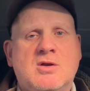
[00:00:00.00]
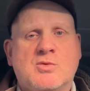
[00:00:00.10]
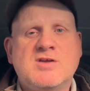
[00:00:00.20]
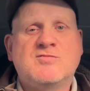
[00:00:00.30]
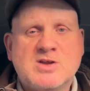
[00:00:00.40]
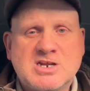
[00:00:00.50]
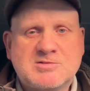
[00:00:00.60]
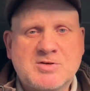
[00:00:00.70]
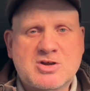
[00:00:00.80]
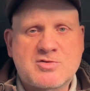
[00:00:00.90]
we finish
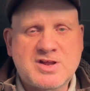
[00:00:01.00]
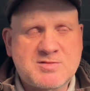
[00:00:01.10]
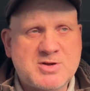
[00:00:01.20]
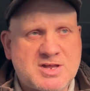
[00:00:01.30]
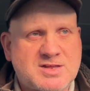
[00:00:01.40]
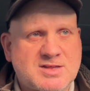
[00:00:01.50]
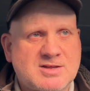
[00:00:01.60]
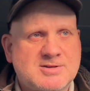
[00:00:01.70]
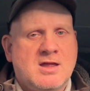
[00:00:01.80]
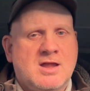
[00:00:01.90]
for Christmas.
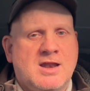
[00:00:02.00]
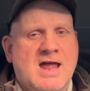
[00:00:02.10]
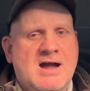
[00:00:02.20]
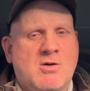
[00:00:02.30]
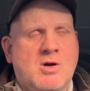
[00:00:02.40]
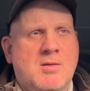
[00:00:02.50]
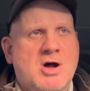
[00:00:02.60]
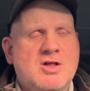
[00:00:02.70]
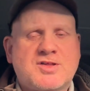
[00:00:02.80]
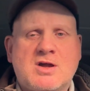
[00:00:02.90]
Now, I'm
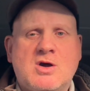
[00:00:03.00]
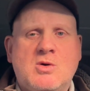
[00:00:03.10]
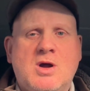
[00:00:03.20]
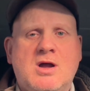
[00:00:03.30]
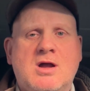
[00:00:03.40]
also